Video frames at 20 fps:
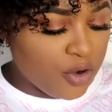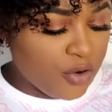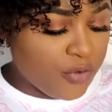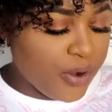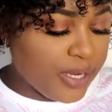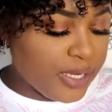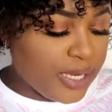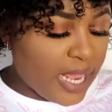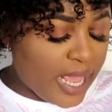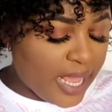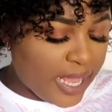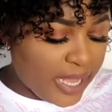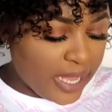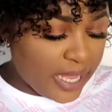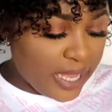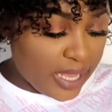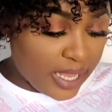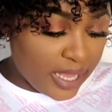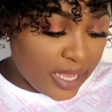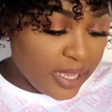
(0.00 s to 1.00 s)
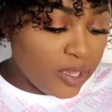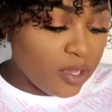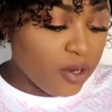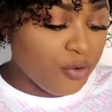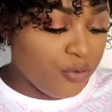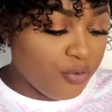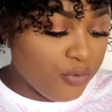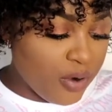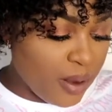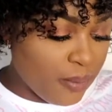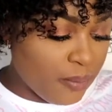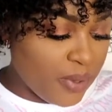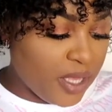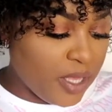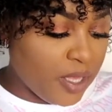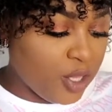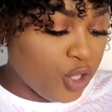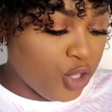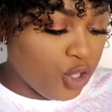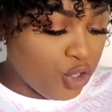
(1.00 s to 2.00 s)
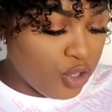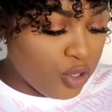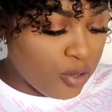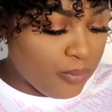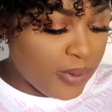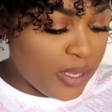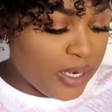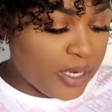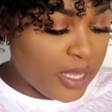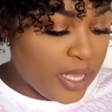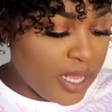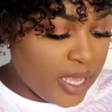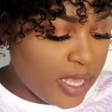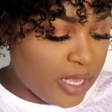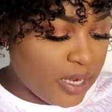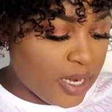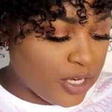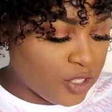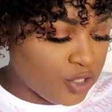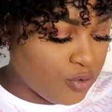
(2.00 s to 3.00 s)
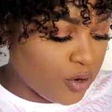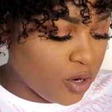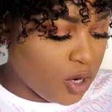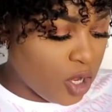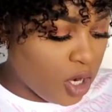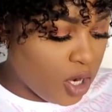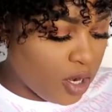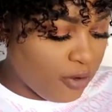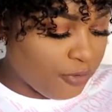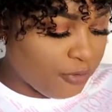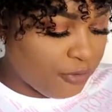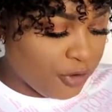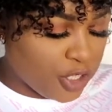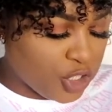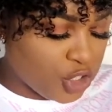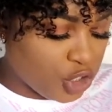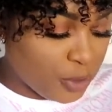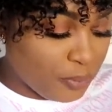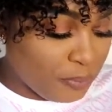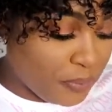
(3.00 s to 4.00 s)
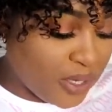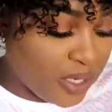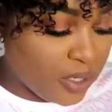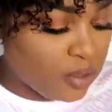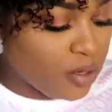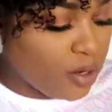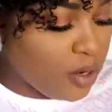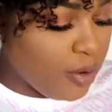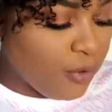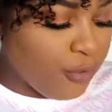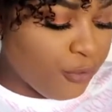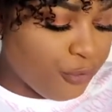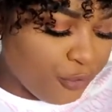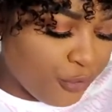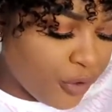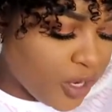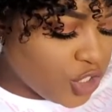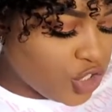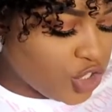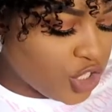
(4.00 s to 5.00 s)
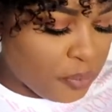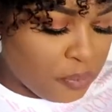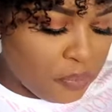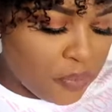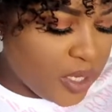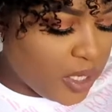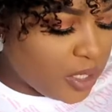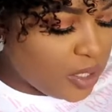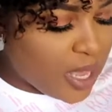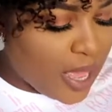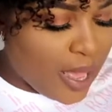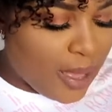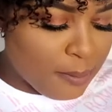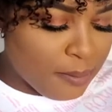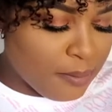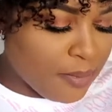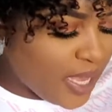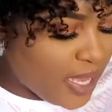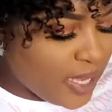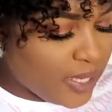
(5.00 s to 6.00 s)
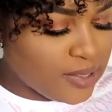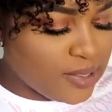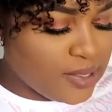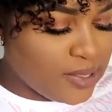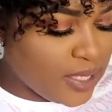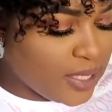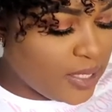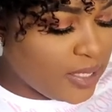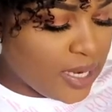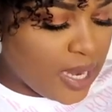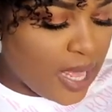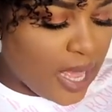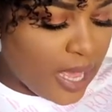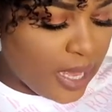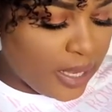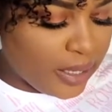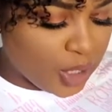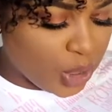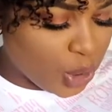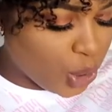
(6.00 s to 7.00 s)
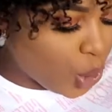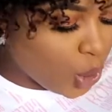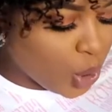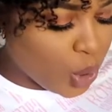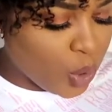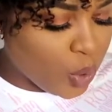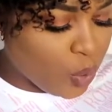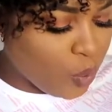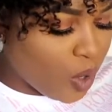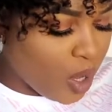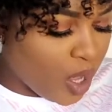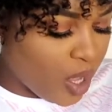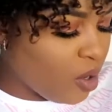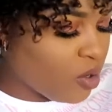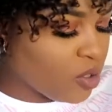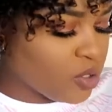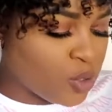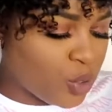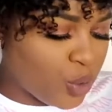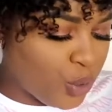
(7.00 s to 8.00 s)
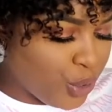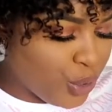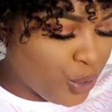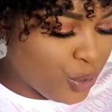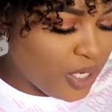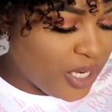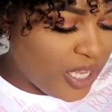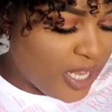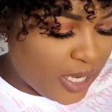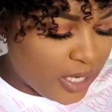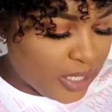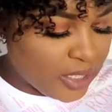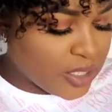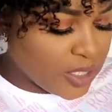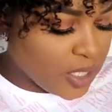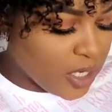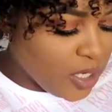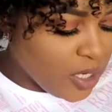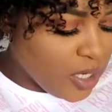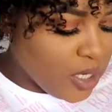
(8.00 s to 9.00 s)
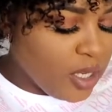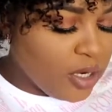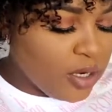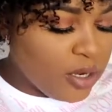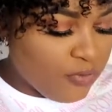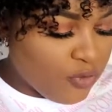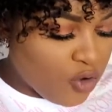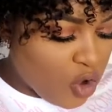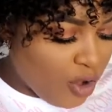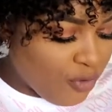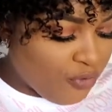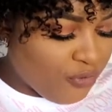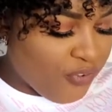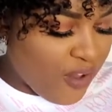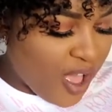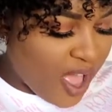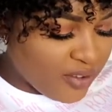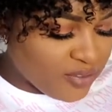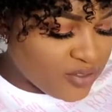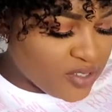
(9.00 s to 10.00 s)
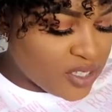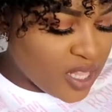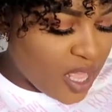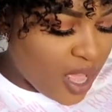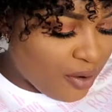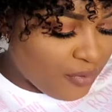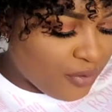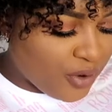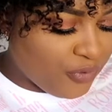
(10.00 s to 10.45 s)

Grade A A, Remy Human Hair Natural Color, free shipping. Free shipping, amazing. Like, yo, what else could you need? They've got five-star